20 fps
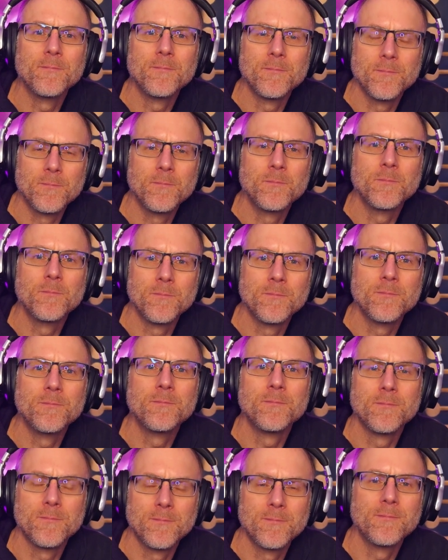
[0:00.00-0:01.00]

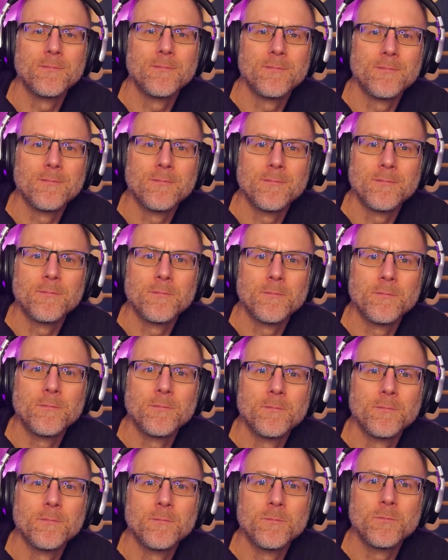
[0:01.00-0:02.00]

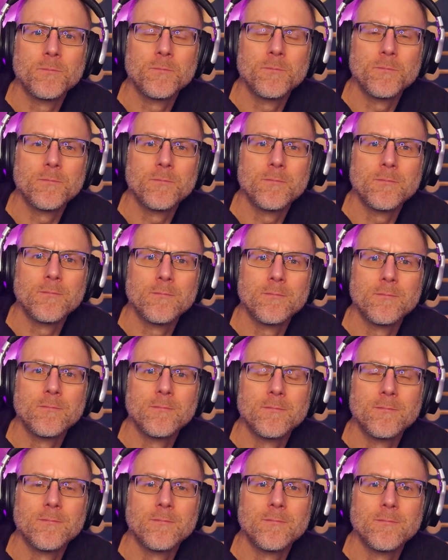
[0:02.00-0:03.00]

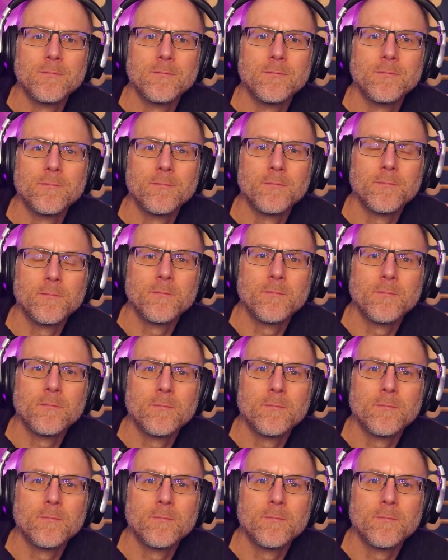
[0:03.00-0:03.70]
No words are spoken by the person on screen.